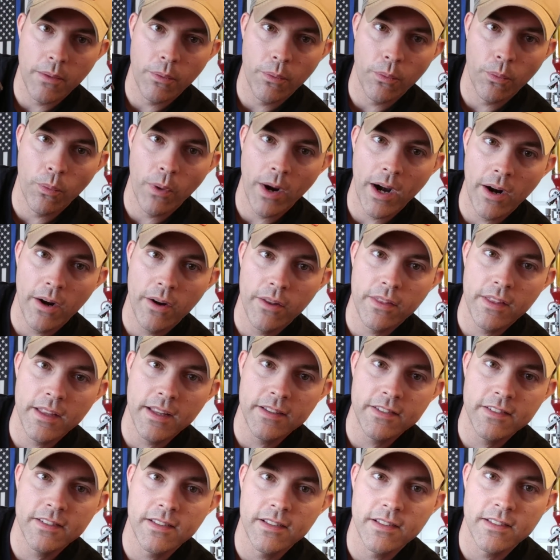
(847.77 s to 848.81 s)
where
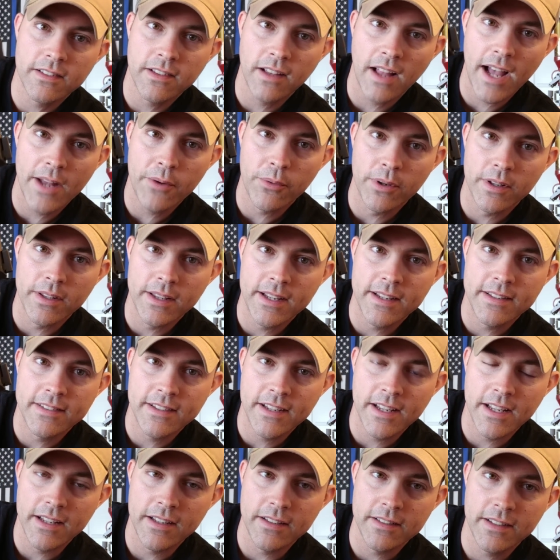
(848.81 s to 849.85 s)
this slide release
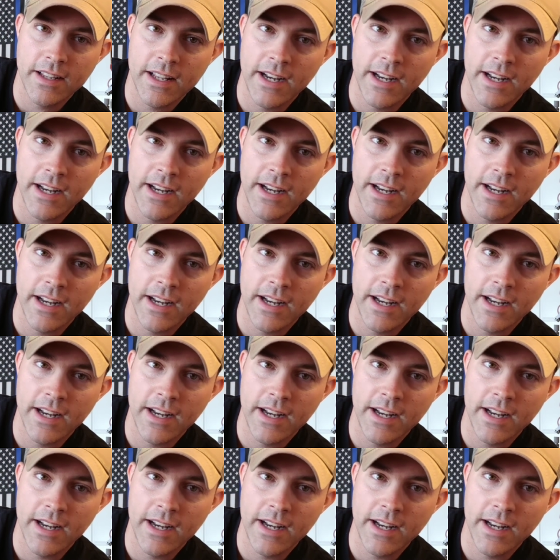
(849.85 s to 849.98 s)
is.